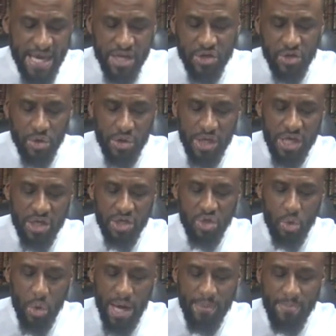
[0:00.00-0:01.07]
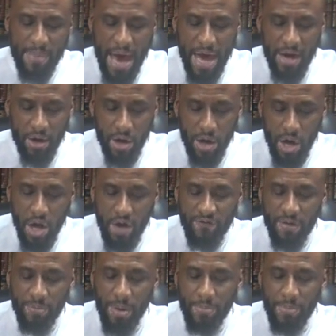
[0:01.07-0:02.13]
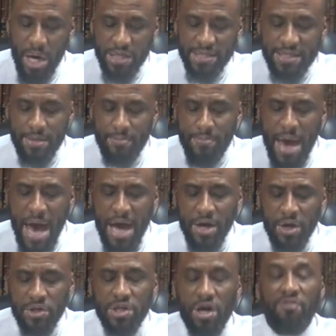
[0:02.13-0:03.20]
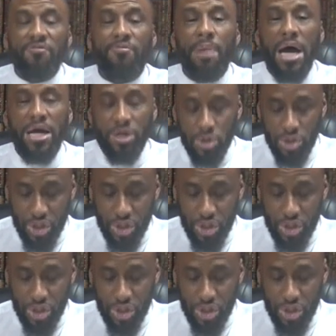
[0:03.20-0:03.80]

entered into a matter from amongst the matters of minor